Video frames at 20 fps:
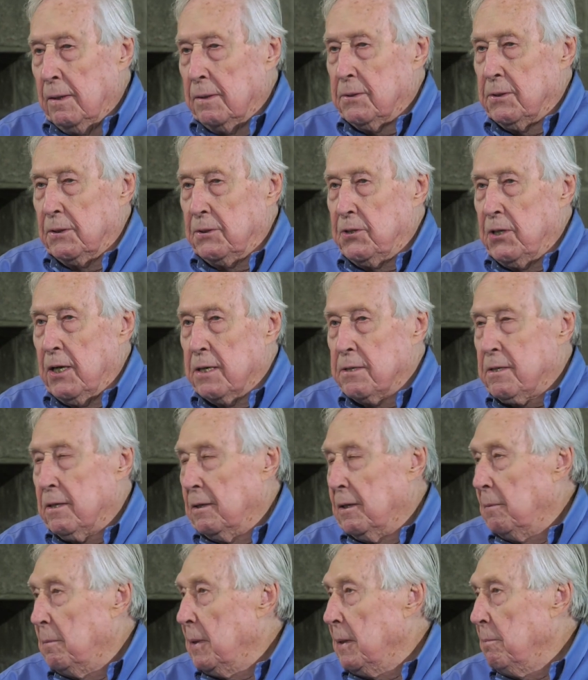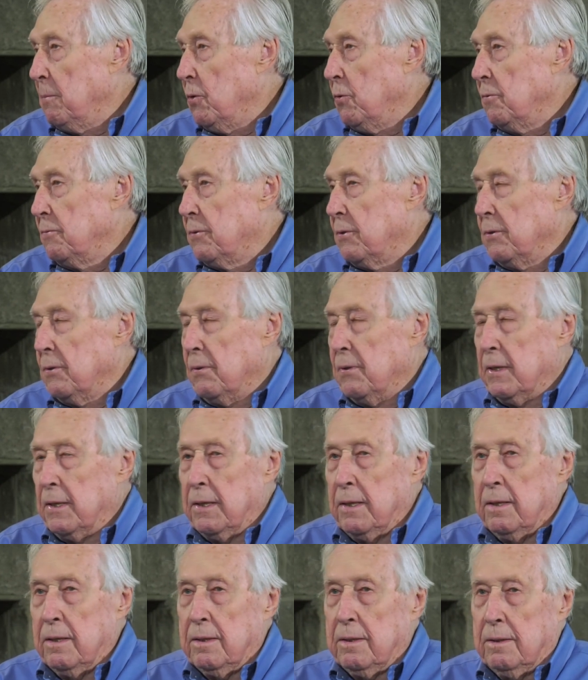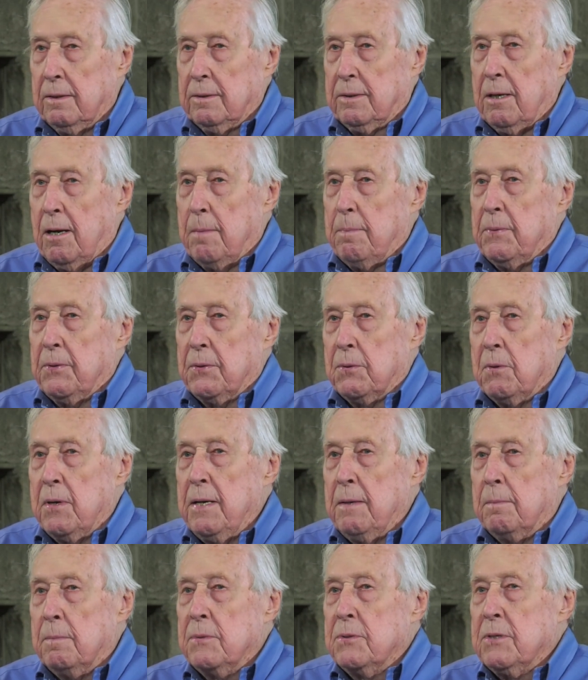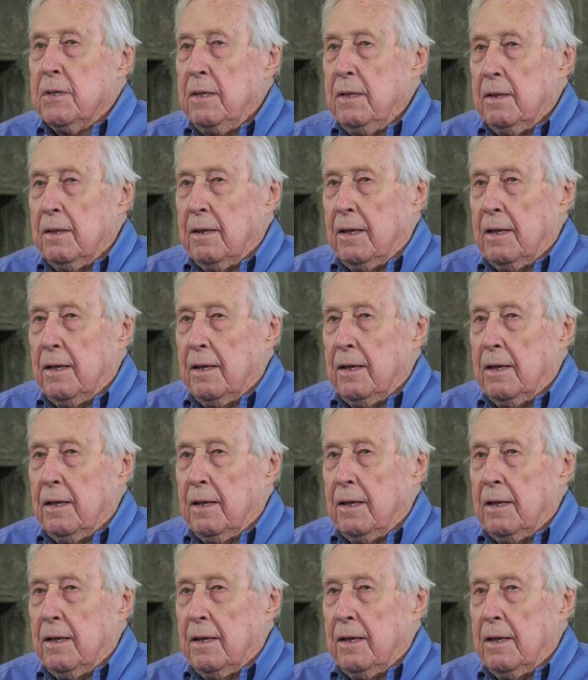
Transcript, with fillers: suggested it be moved to the top of the rims.